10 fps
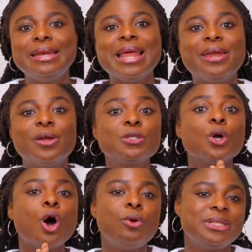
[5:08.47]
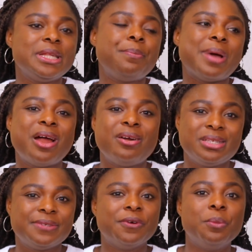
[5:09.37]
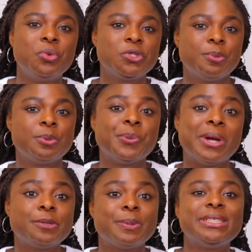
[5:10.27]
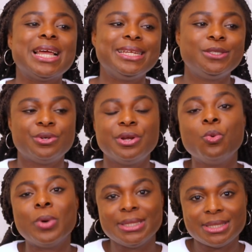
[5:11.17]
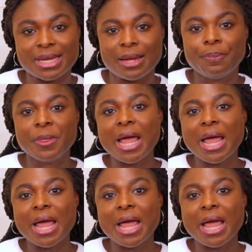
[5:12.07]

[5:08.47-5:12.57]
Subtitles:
they are not always a priority for most people, especially during winter.